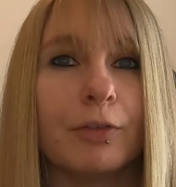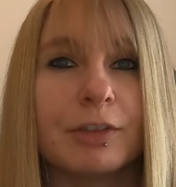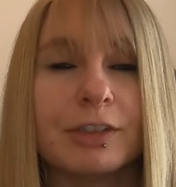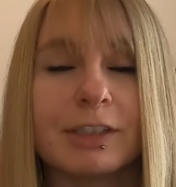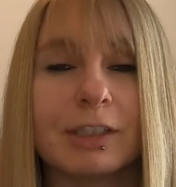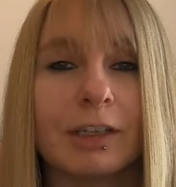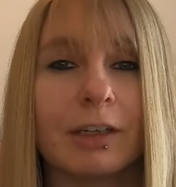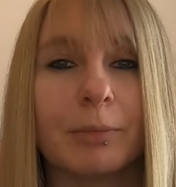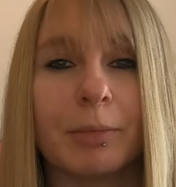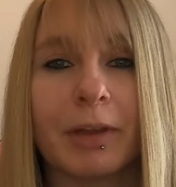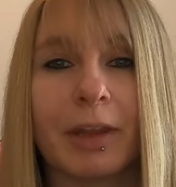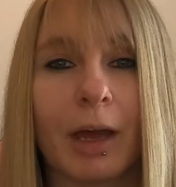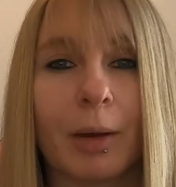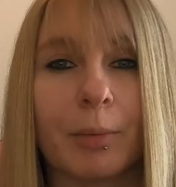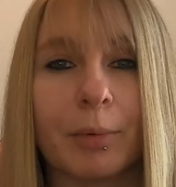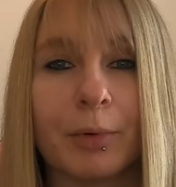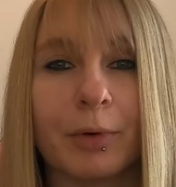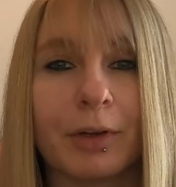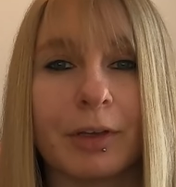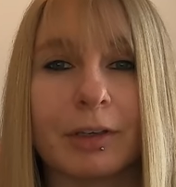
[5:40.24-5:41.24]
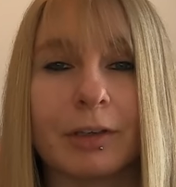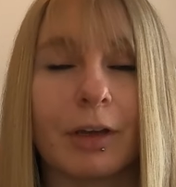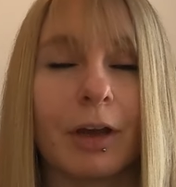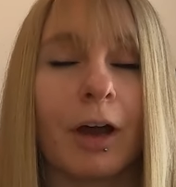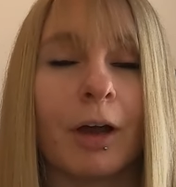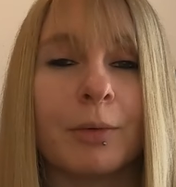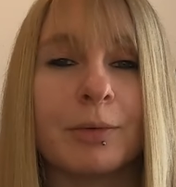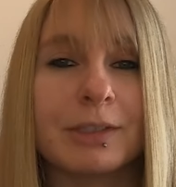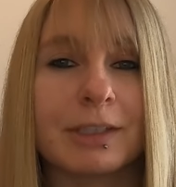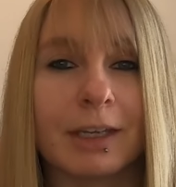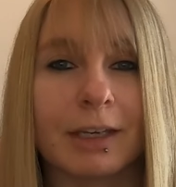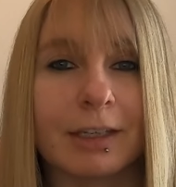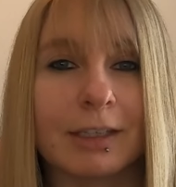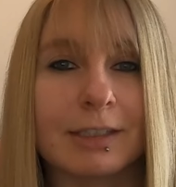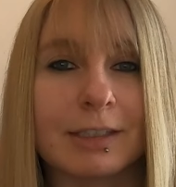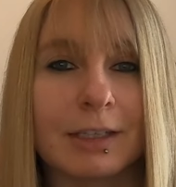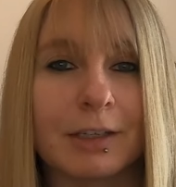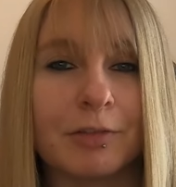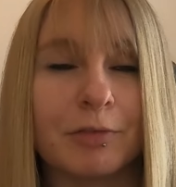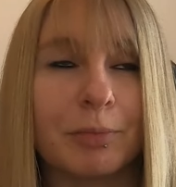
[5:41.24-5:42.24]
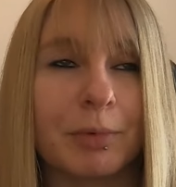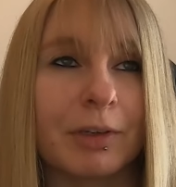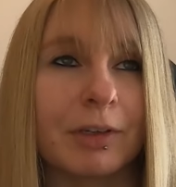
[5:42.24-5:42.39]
obviously by that point I was negative